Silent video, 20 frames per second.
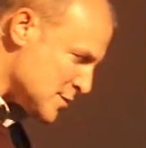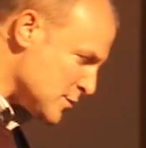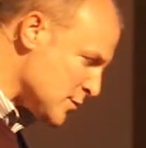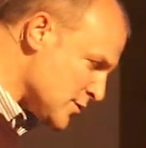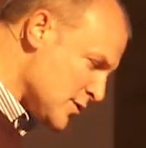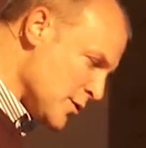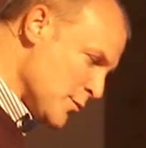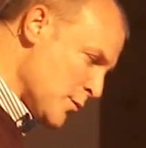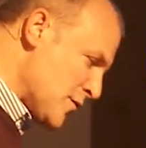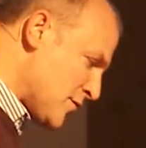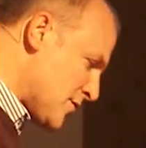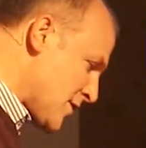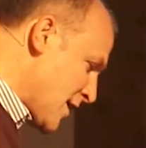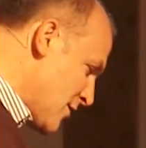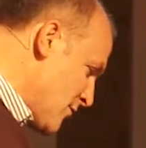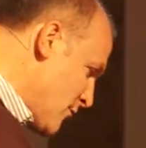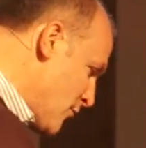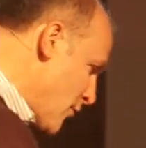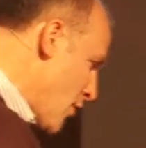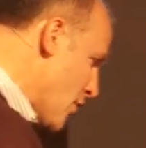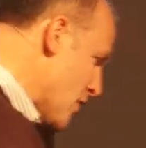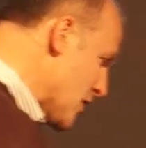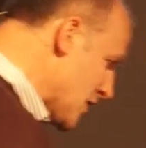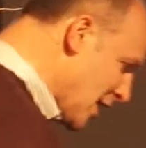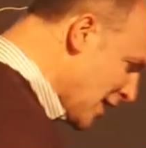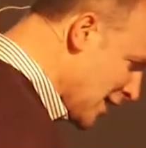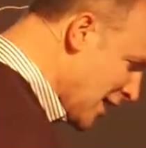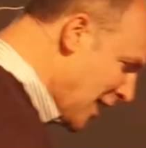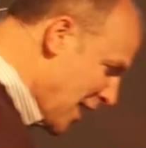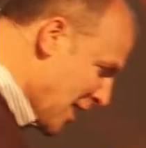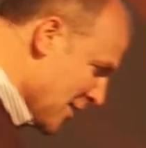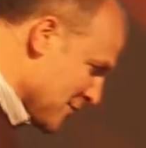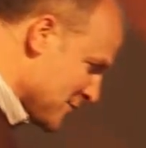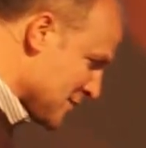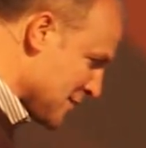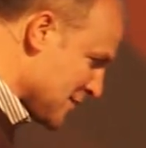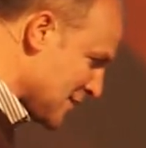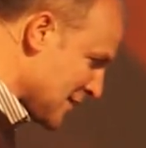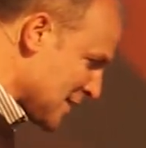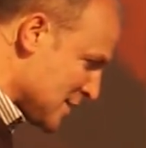that we've done wrong in our lives,
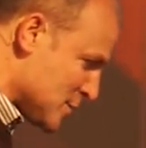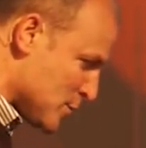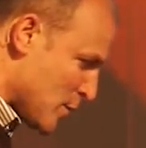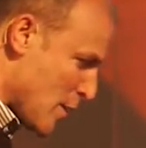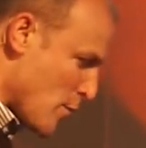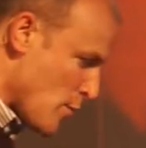the things where